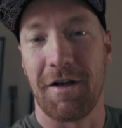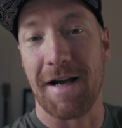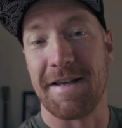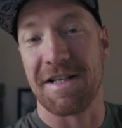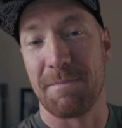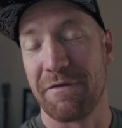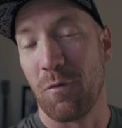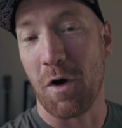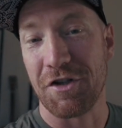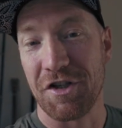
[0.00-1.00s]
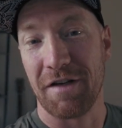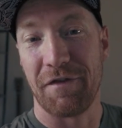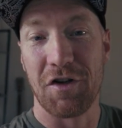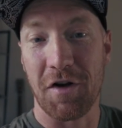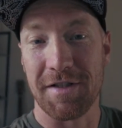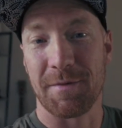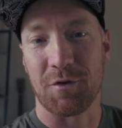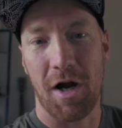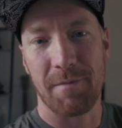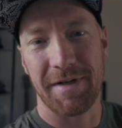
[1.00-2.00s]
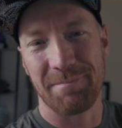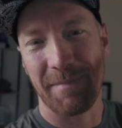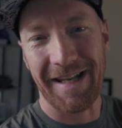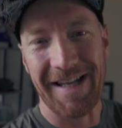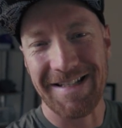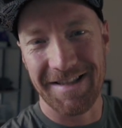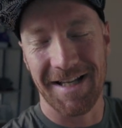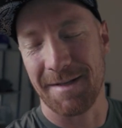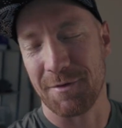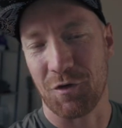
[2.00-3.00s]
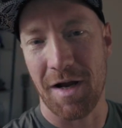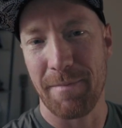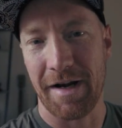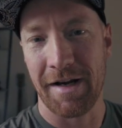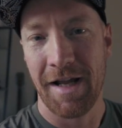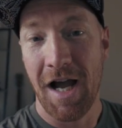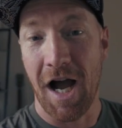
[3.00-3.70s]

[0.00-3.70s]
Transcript: Guys, thanks so much for watching. If you're not subscribed yet, please hit that subscribe button.